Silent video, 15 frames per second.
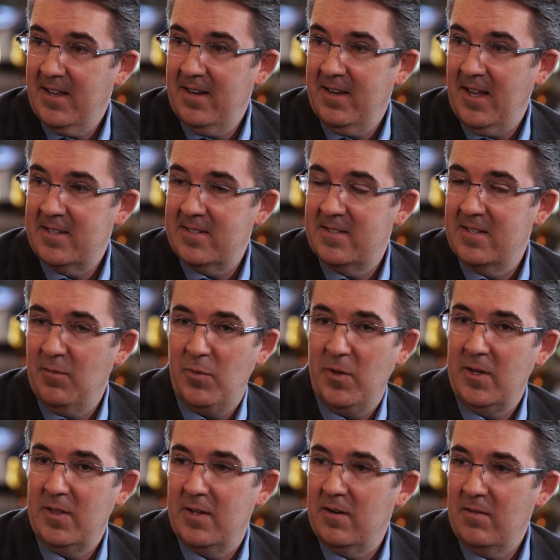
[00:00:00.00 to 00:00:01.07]
and that's
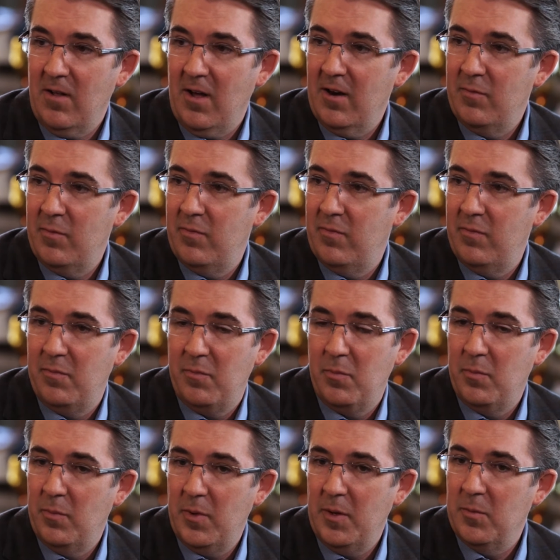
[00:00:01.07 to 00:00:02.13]
something that a lot of
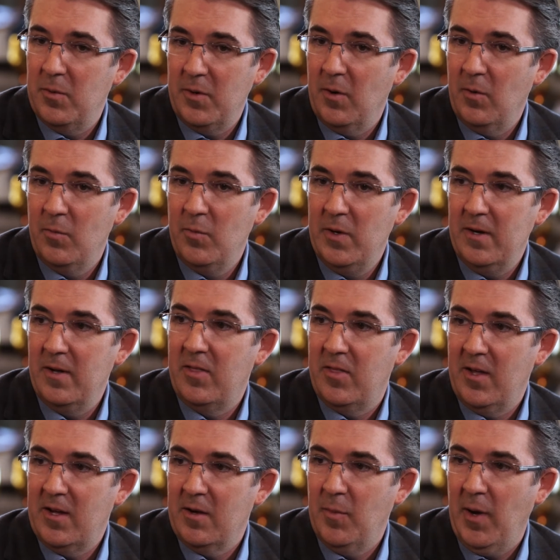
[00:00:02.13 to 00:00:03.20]
people don't really
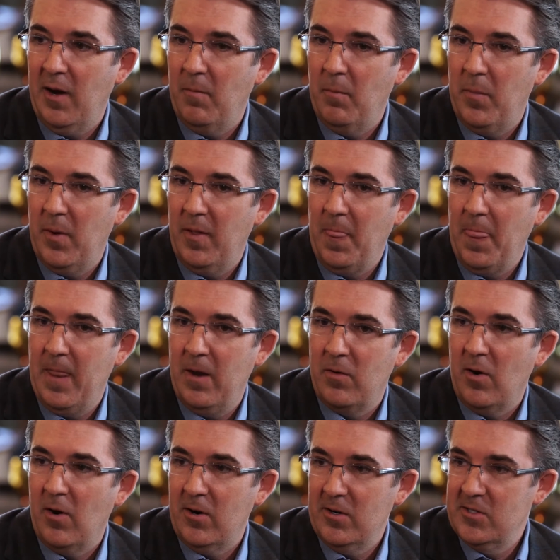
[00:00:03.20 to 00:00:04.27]
think about, but there
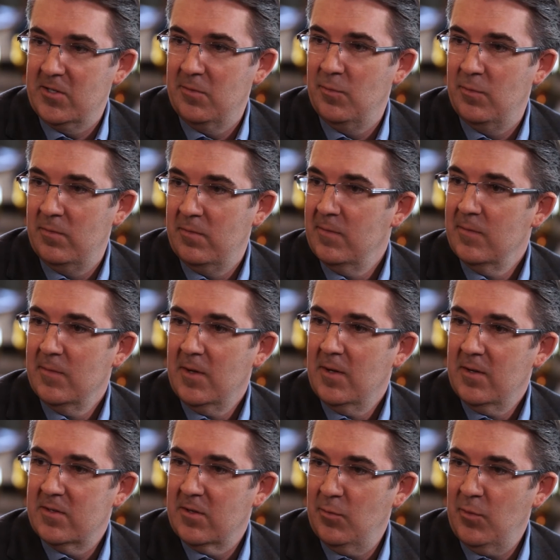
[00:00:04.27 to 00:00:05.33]
are some
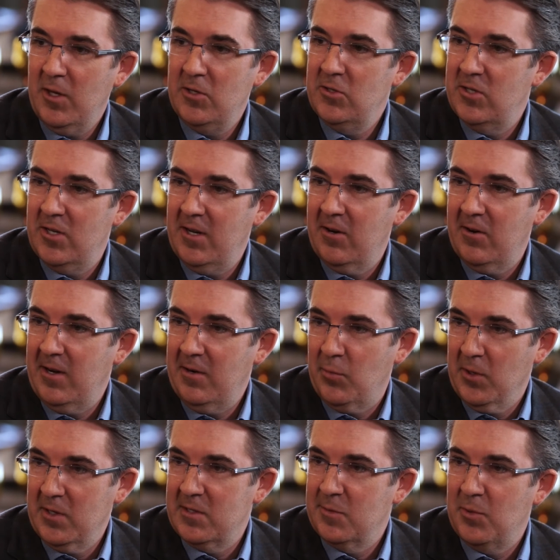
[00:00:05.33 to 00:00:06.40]
engineering
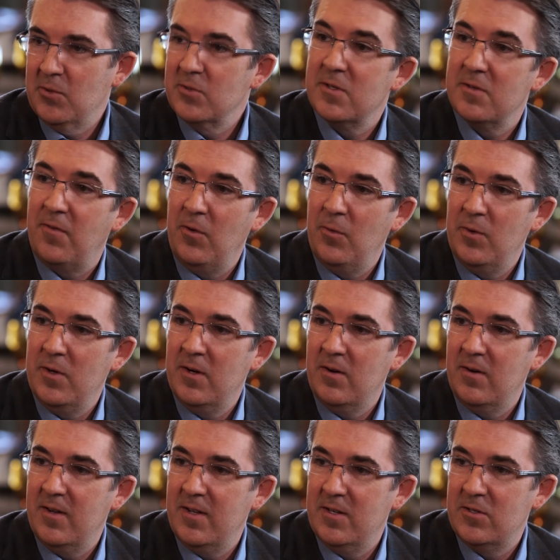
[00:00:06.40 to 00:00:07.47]
principles, if you
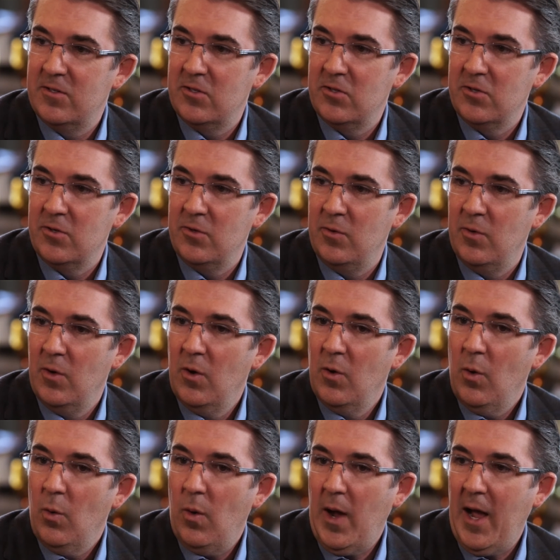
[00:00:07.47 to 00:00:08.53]
will, into
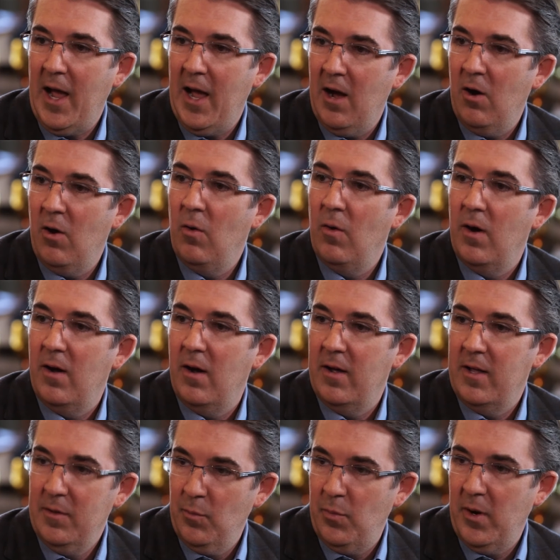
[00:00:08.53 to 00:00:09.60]
how
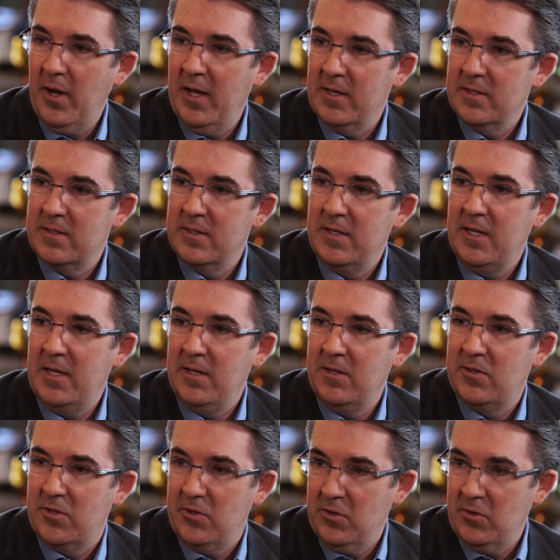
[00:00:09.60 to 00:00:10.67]
implants need
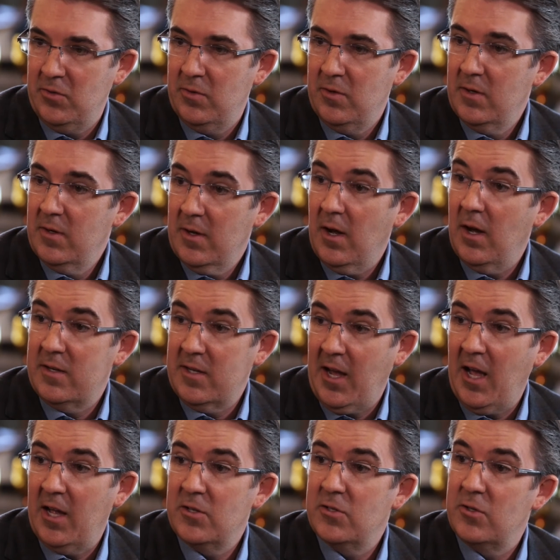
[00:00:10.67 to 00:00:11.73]
to
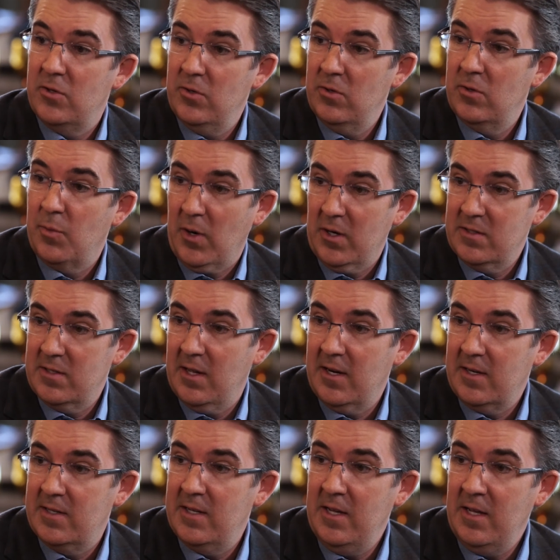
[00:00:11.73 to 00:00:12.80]
attach to the
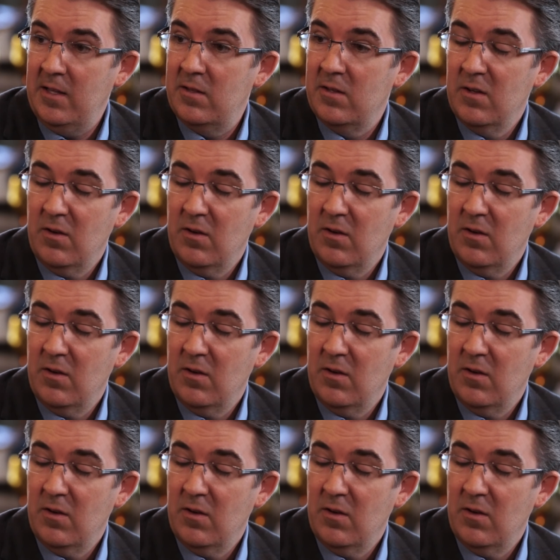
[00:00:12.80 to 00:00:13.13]
prosthetic teeth